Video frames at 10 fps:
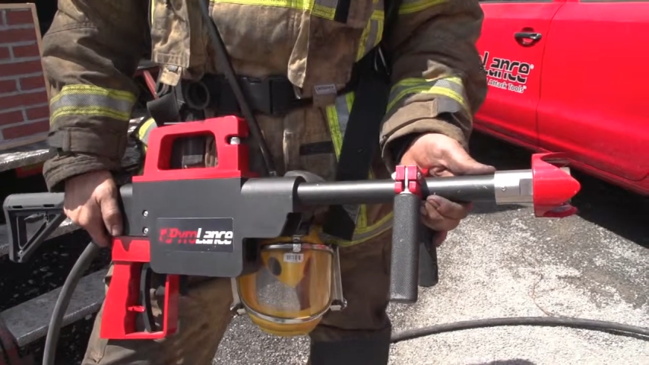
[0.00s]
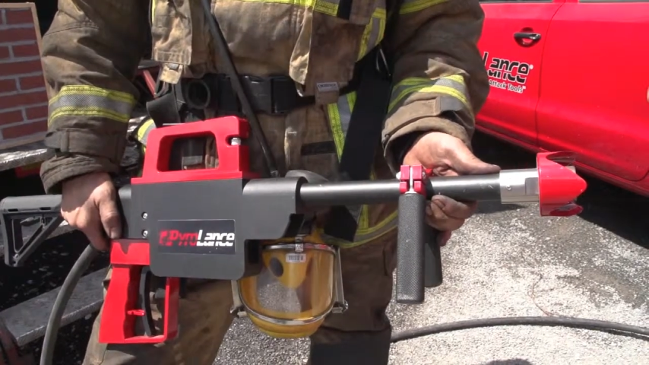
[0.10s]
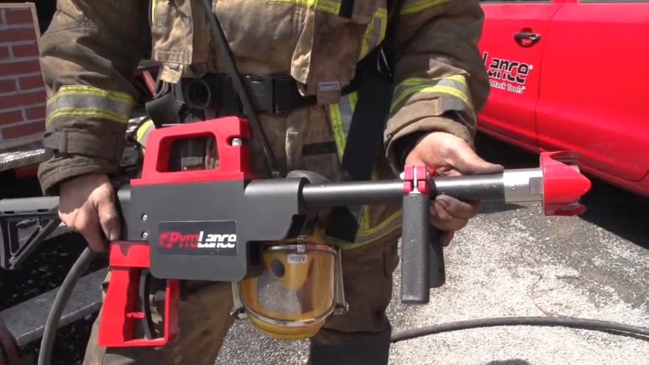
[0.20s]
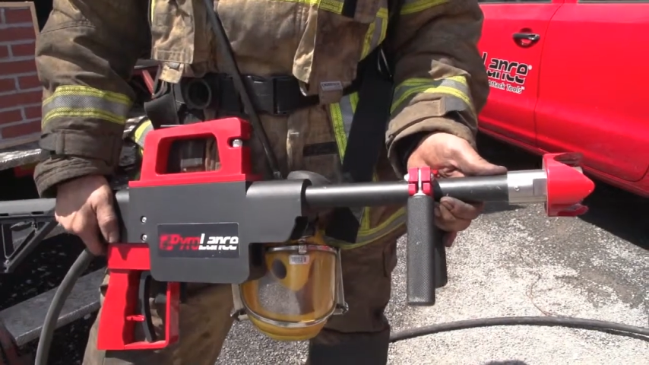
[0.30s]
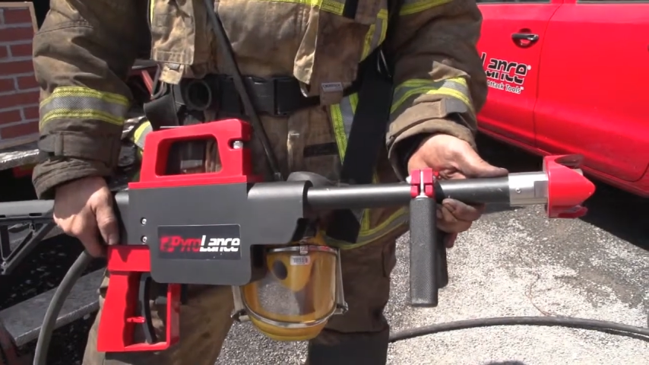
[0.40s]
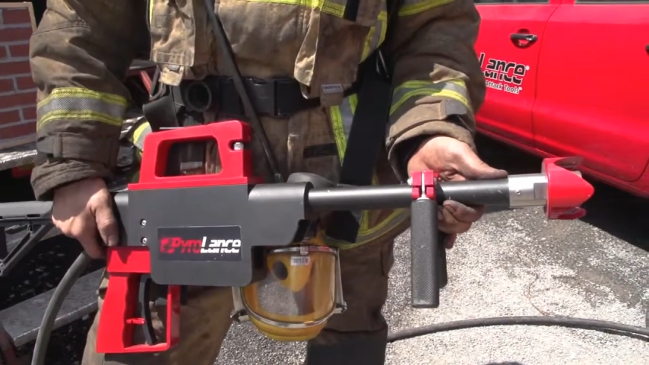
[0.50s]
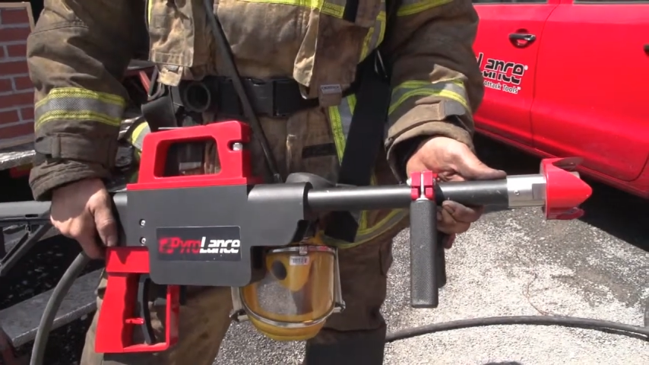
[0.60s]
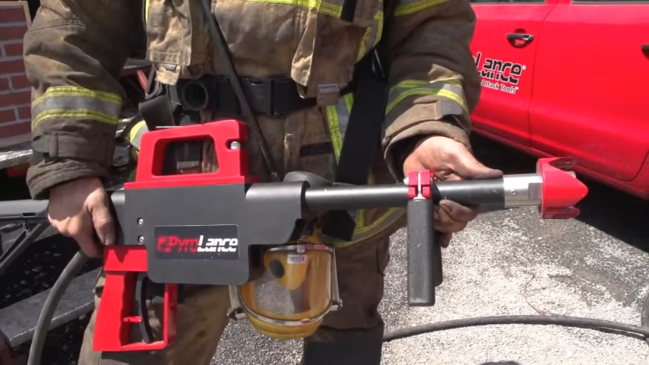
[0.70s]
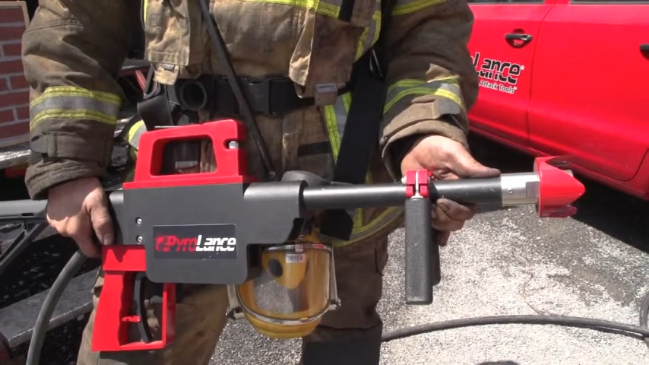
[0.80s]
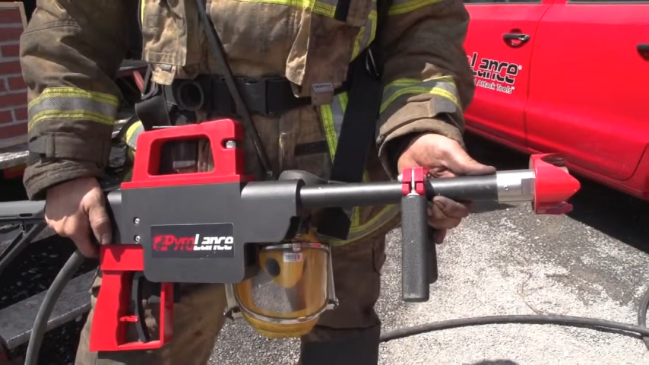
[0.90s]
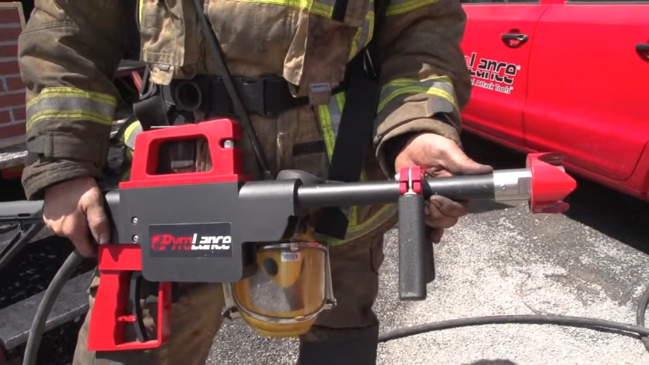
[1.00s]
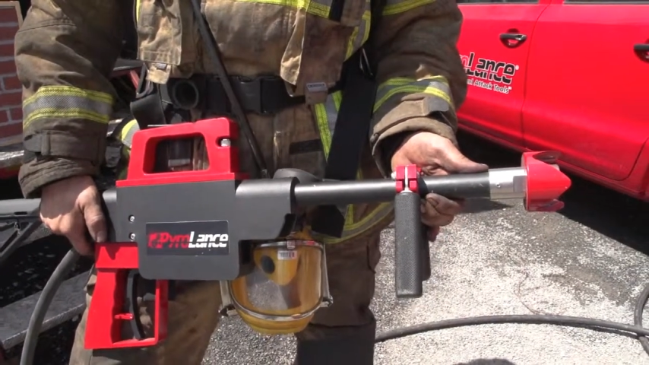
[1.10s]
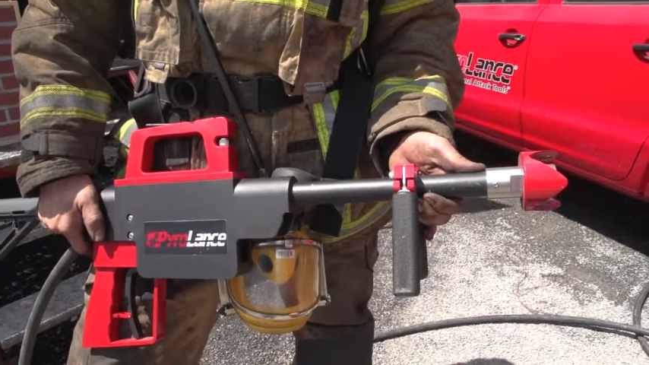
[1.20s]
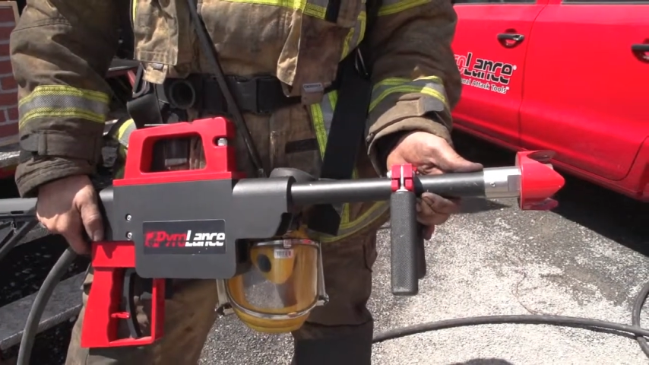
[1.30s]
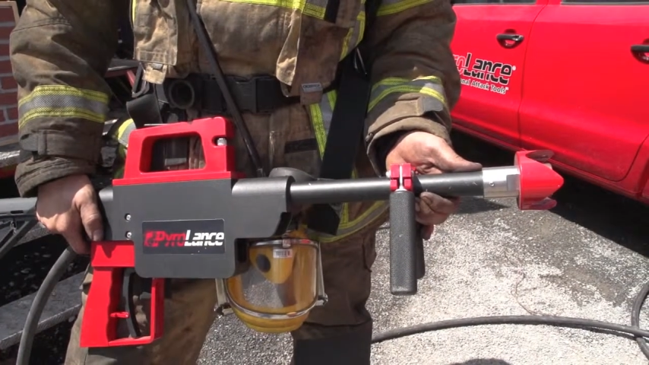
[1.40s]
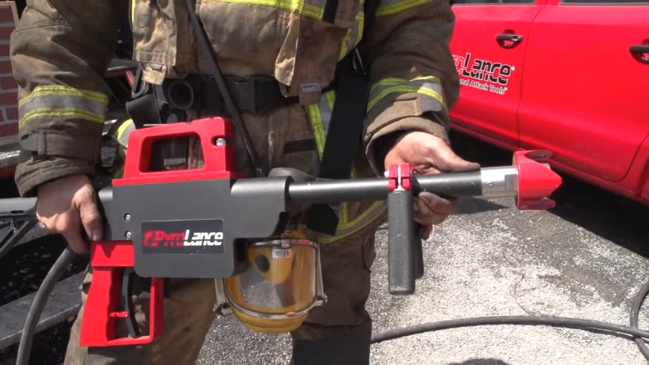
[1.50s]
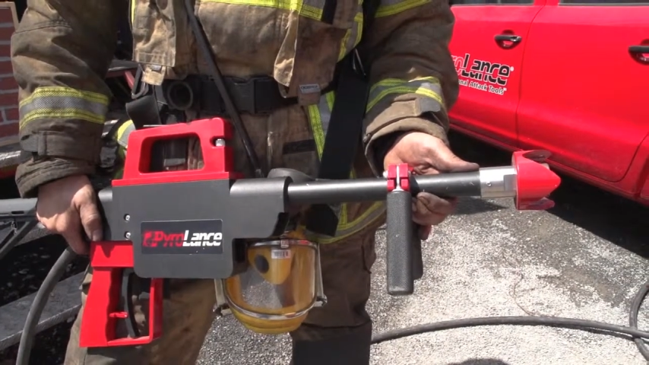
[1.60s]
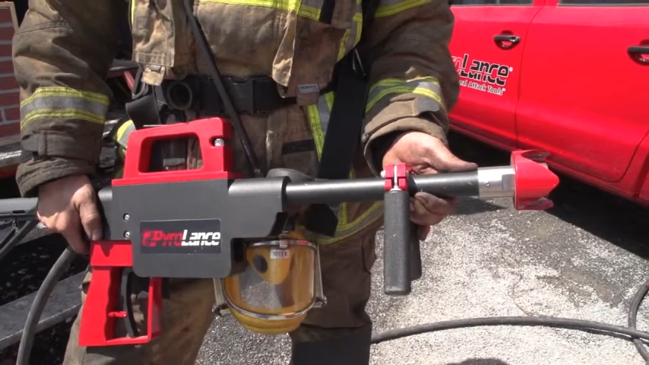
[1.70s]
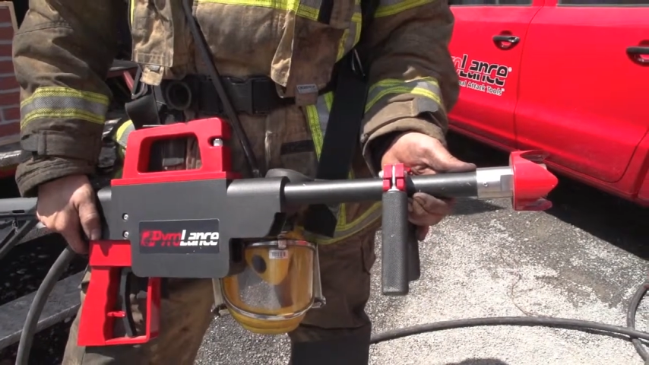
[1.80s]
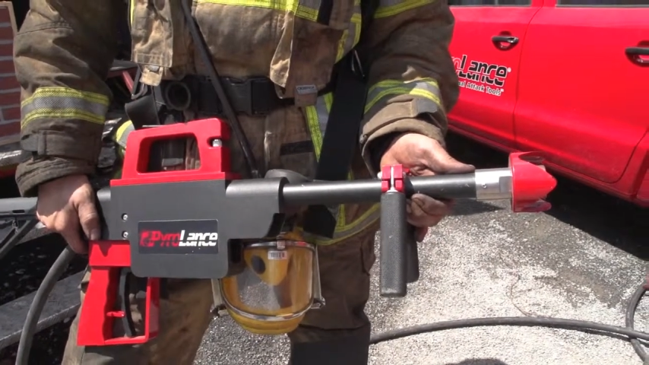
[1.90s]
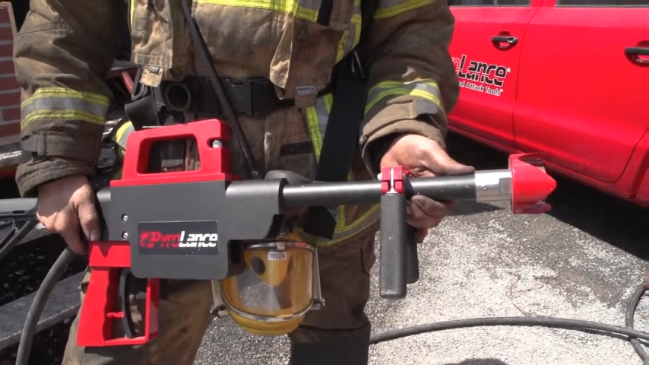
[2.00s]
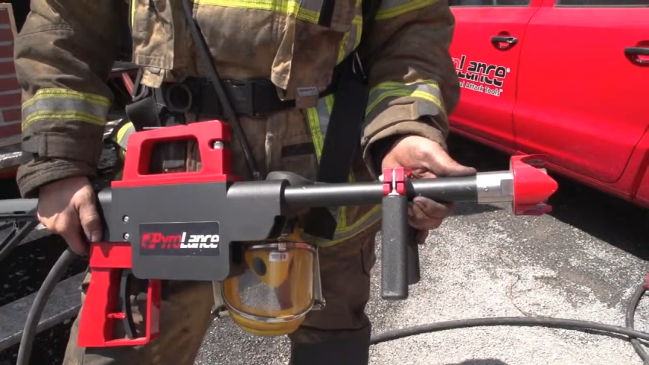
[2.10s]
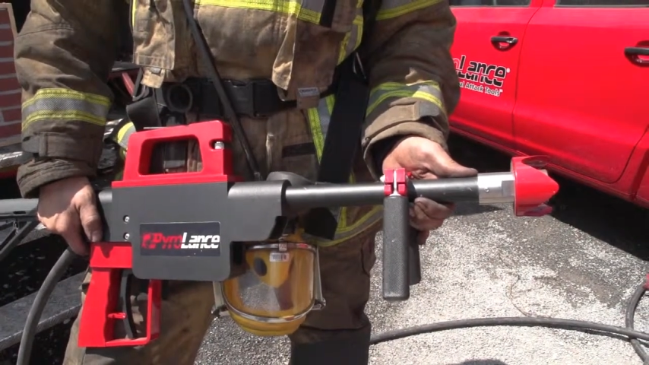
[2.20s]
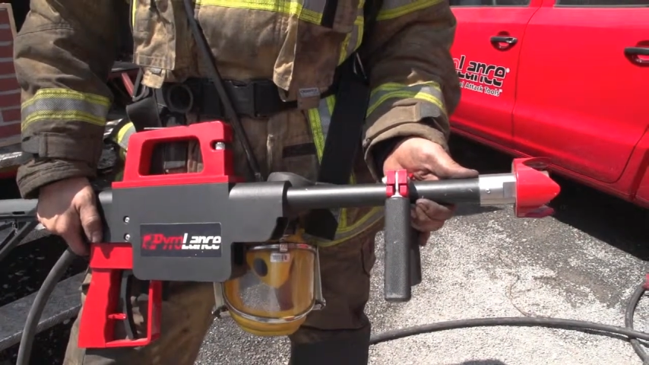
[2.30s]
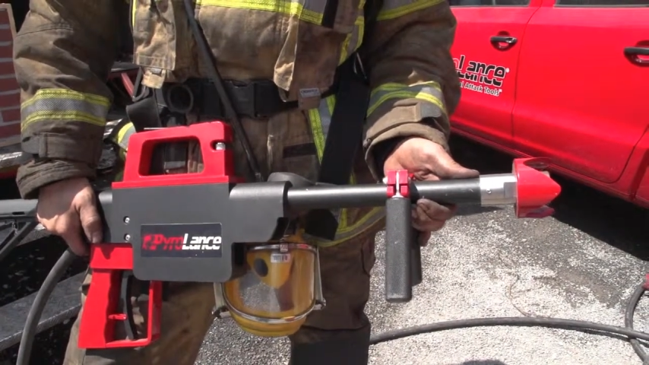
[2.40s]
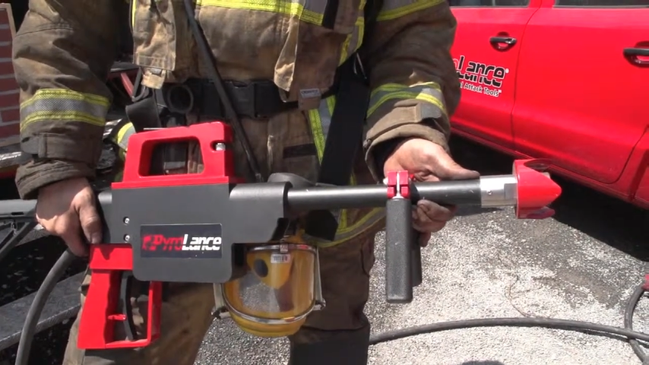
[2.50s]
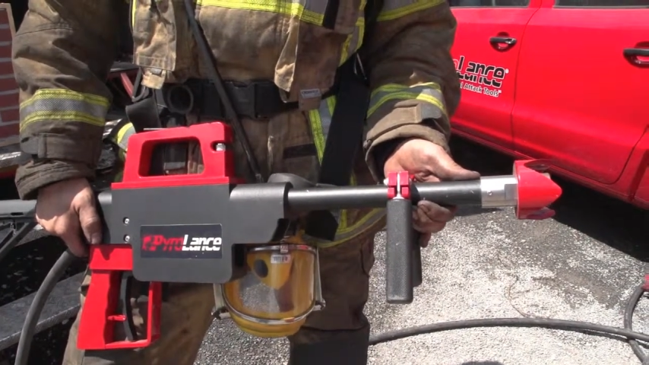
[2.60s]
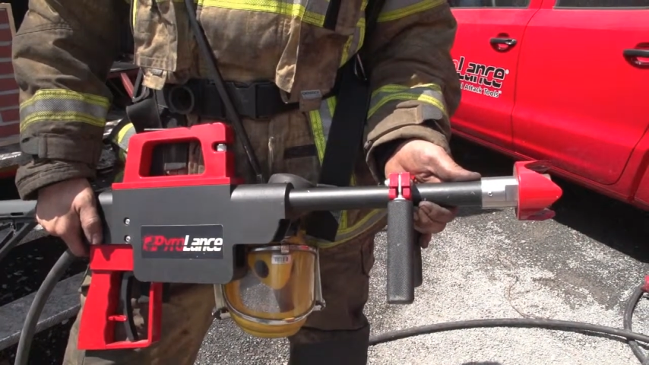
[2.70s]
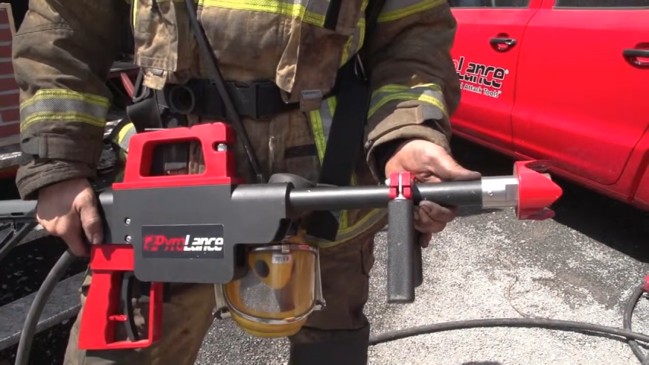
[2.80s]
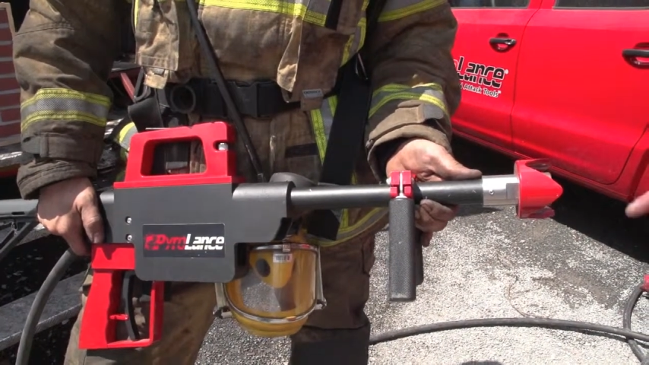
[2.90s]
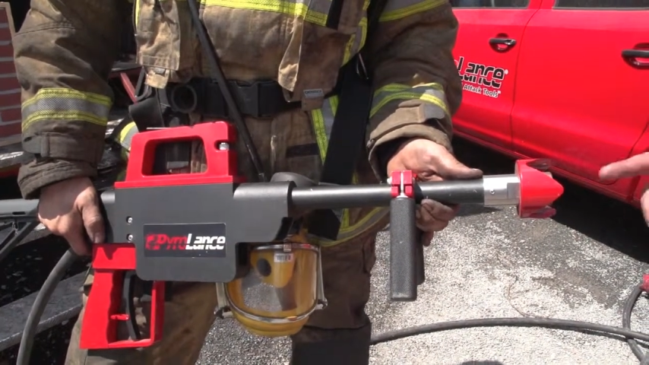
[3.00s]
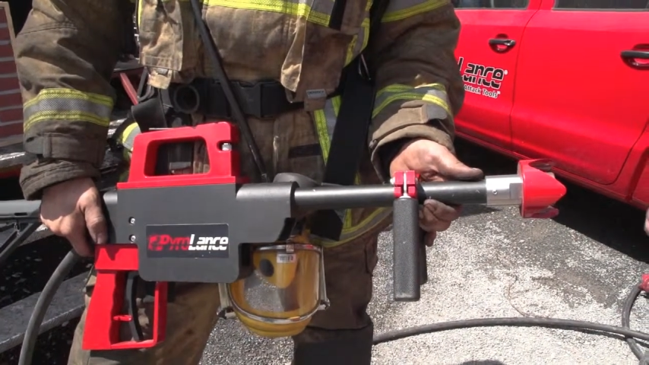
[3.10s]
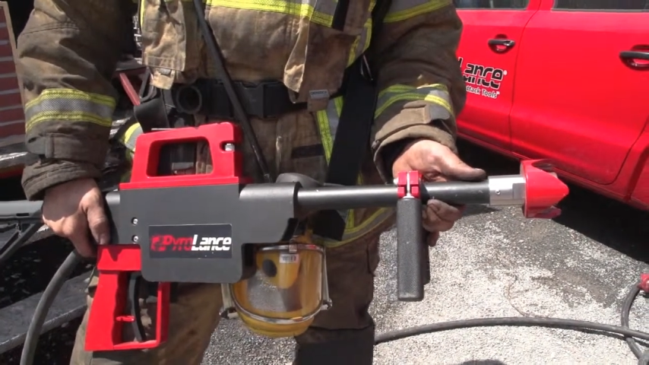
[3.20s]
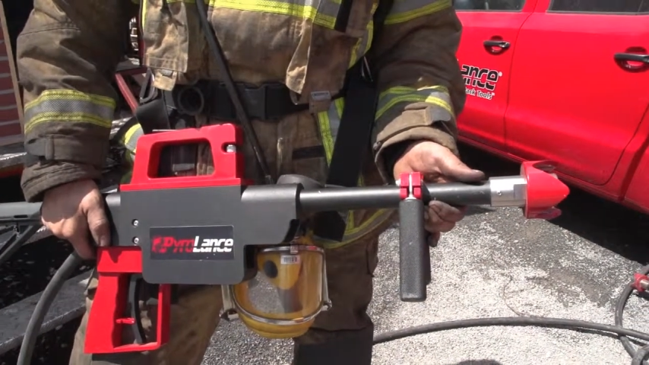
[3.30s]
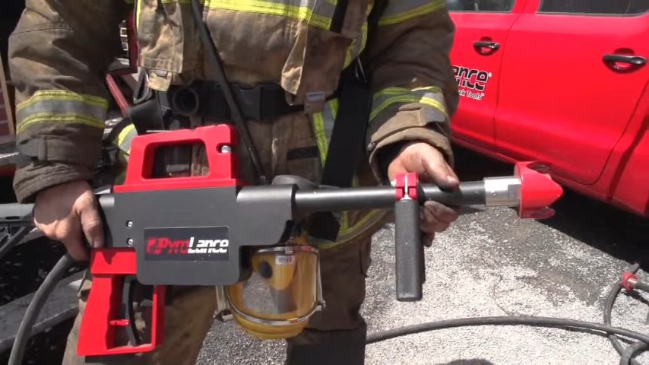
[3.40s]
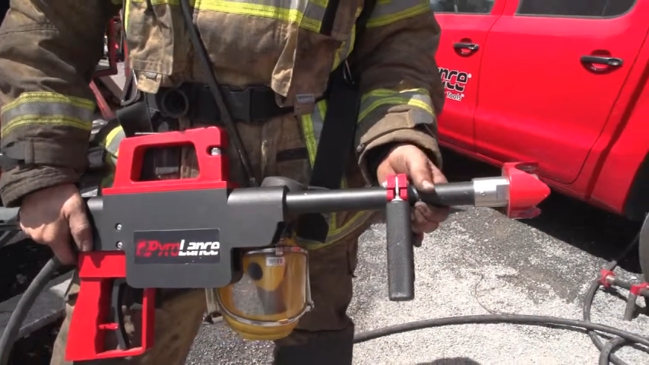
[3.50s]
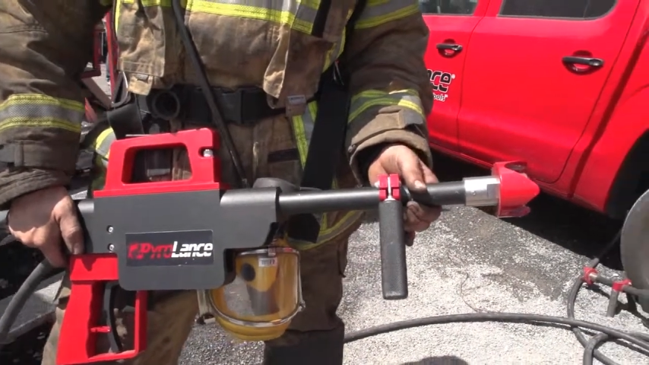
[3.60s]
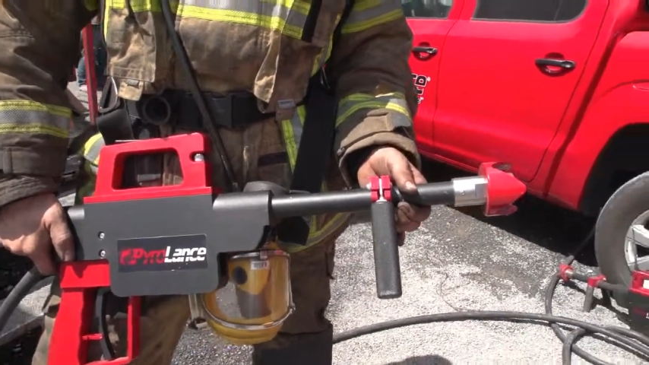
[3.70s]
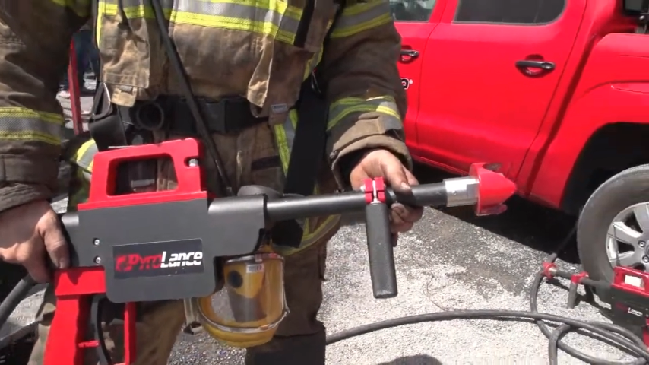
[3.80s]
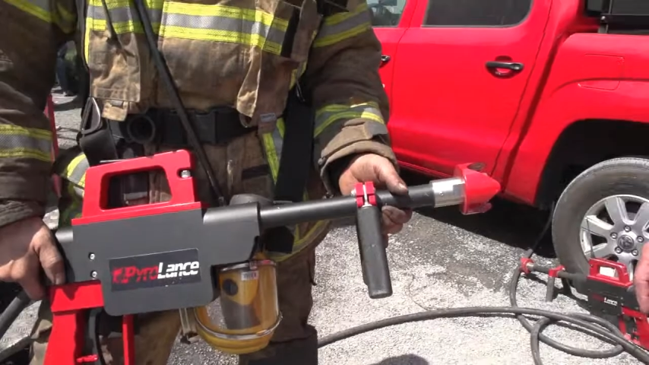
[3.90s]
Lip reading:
No face is visible, so there are no lips to read.